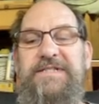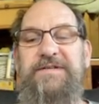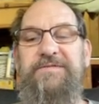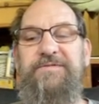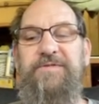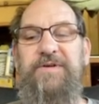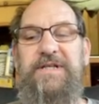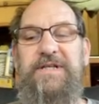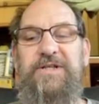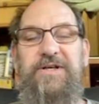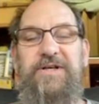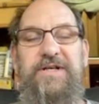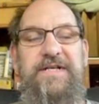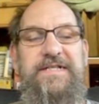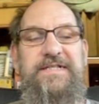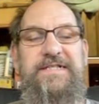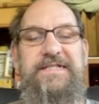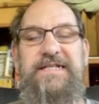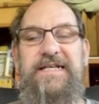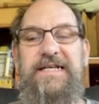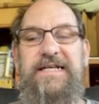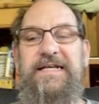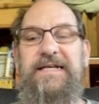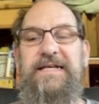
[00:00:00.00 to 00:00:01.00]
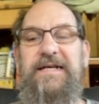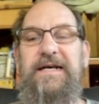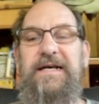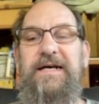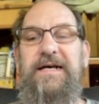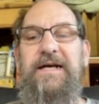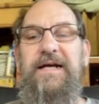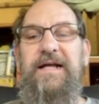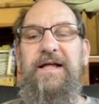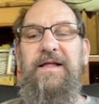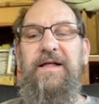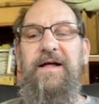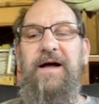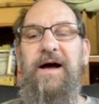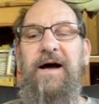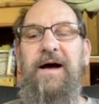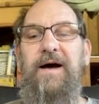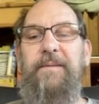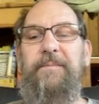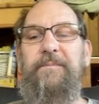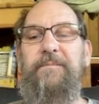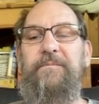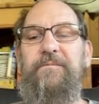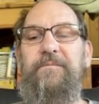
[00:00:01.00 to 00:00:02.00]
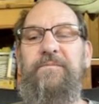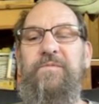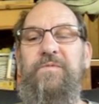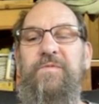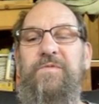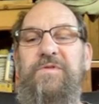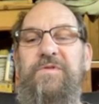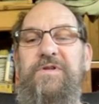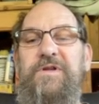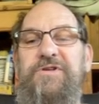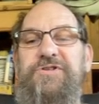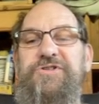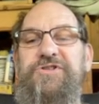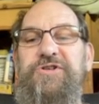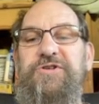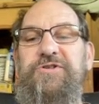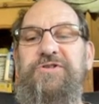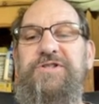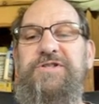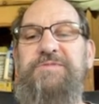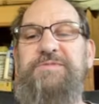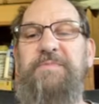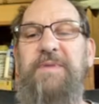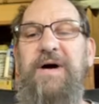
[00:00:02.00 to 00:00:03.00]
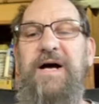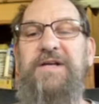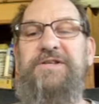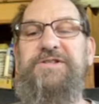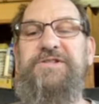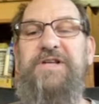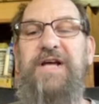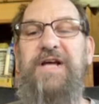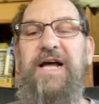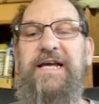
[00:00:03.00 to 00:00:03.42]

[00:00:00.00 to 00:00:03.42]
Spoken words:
if we look and see the students must,